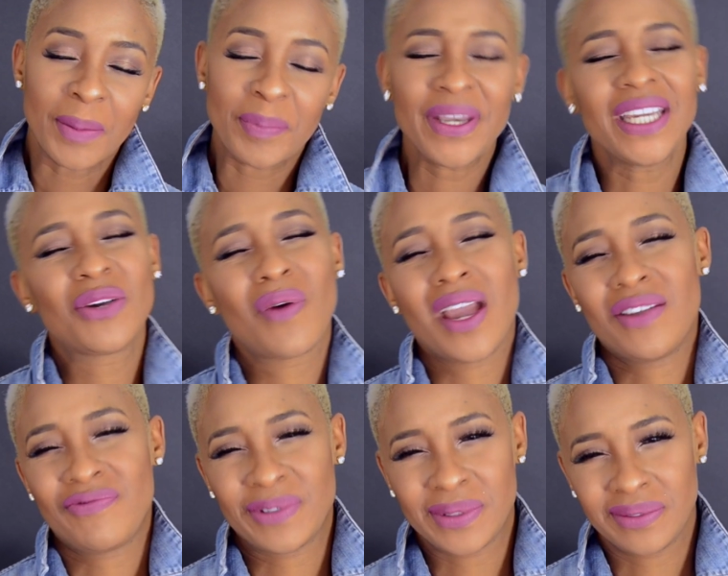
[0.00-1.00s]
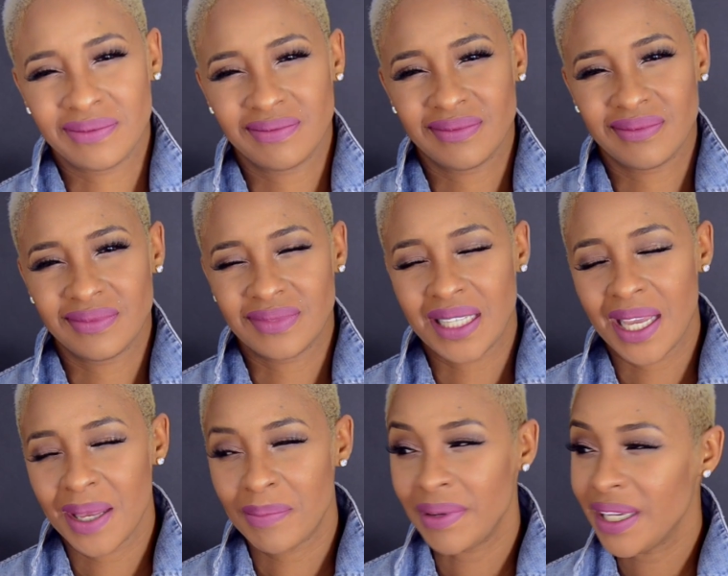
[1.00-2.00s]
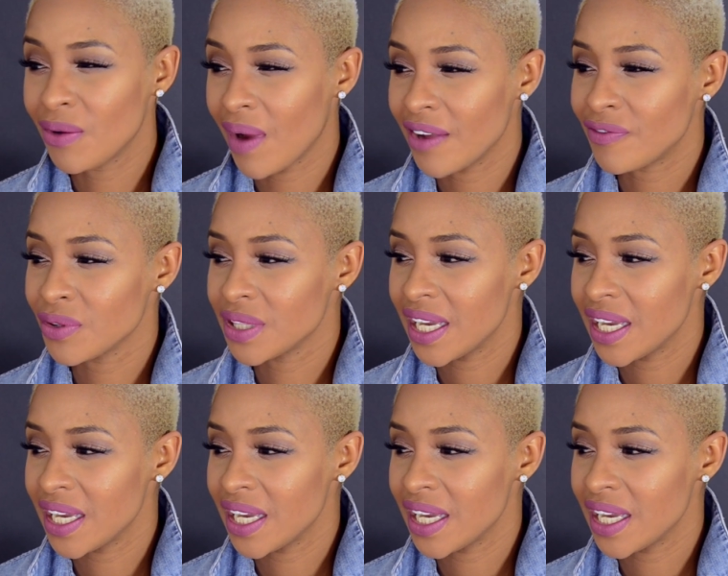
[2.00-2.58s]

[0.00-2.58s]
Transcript: Be grateful be grateful.